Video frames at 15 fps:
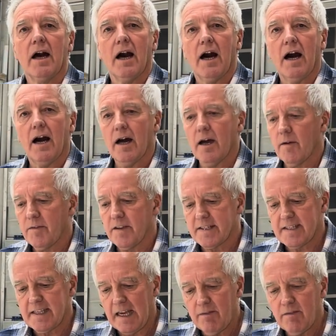the
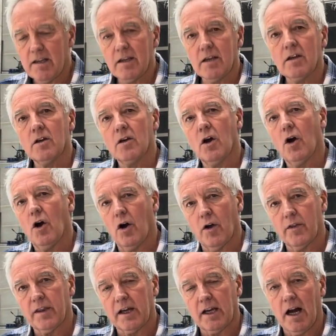saving on
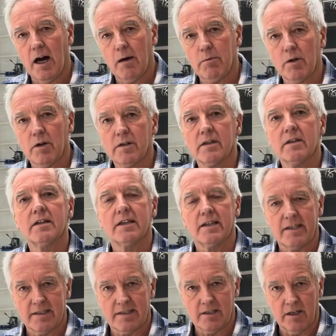the carbon
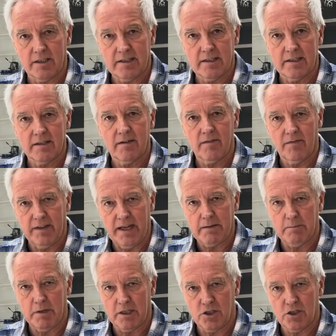is not that
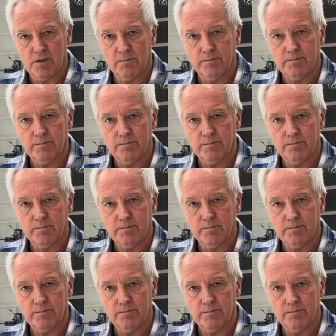much.